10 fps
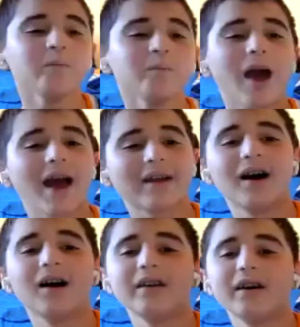back
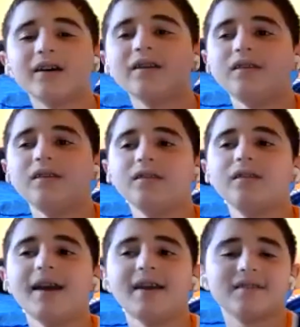on a
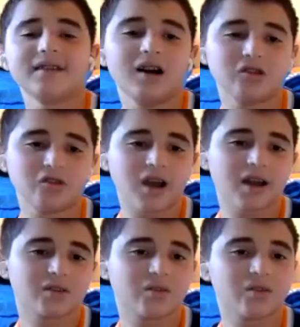nice contract.
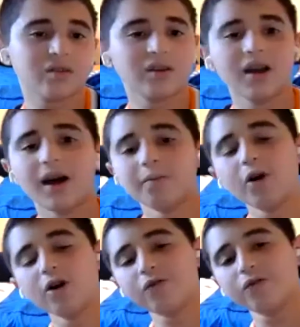I'm
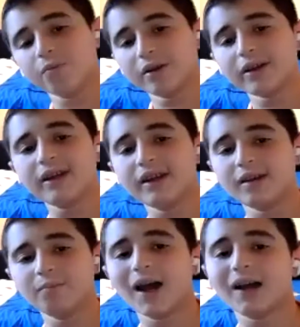all for bringing
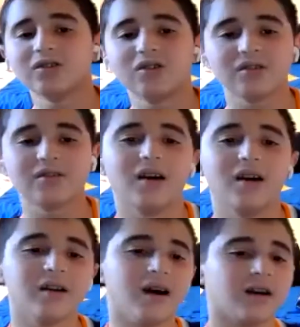him back just
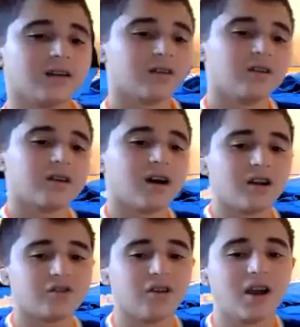on a good
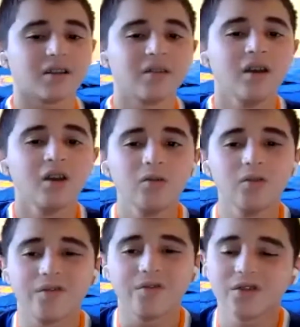contract
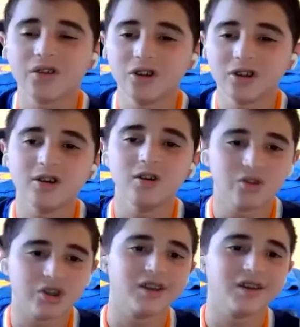with good
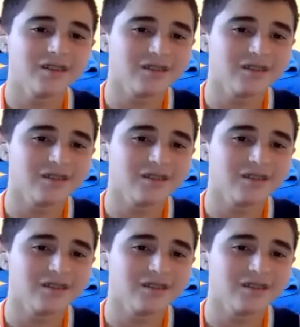coaching.